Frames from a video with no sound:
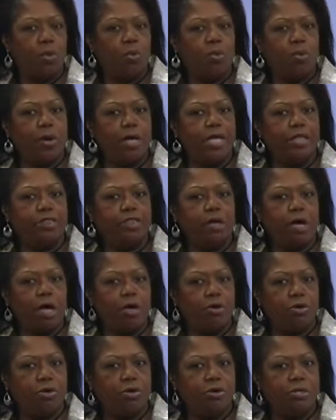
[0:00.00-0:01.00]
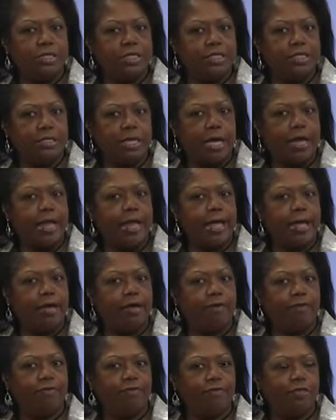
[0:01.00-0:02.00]
When the owner does not
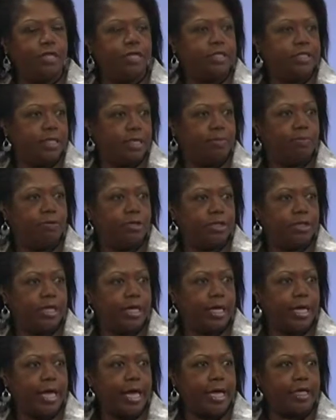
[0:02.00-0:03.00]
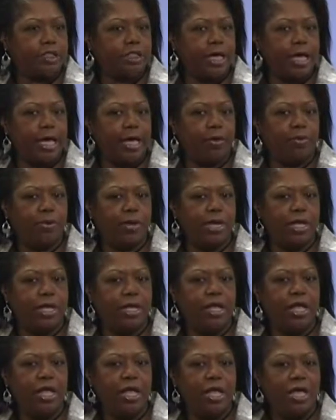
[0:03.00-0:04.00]
have the 10% cash
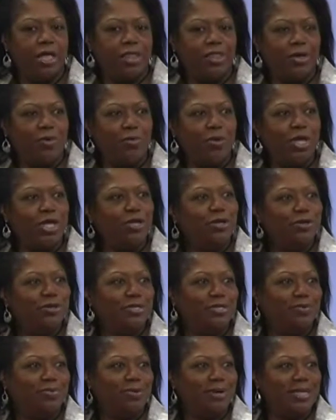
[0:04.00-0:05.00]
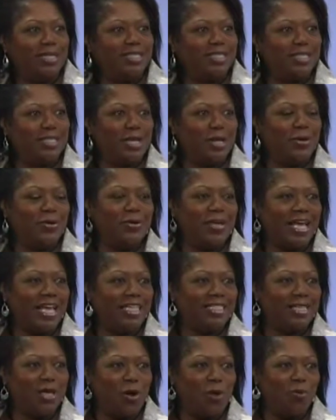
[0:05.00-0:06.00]
equity, then we use what is known
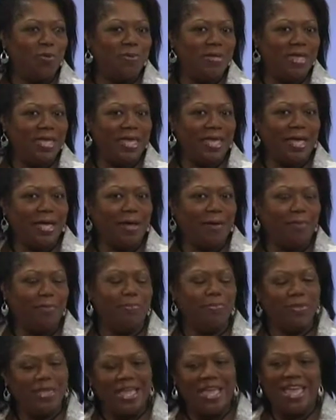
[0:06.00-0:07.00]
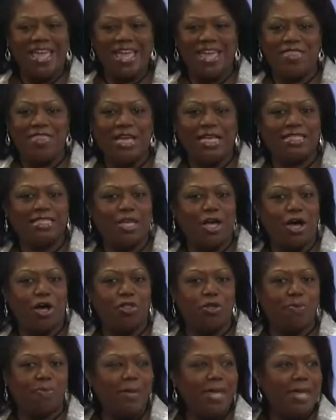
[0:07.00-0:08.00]
as OPM, and that's
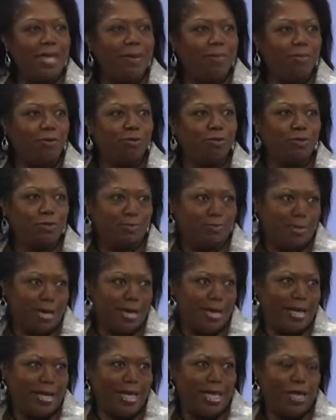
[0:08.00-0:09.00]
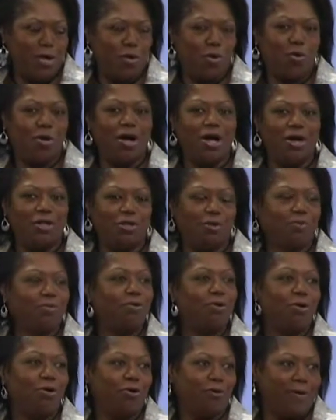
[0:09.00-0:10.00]
other people's money or other
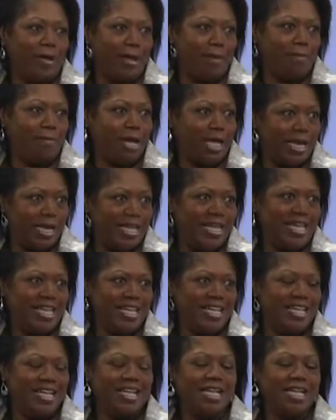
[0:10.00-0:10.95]
program money.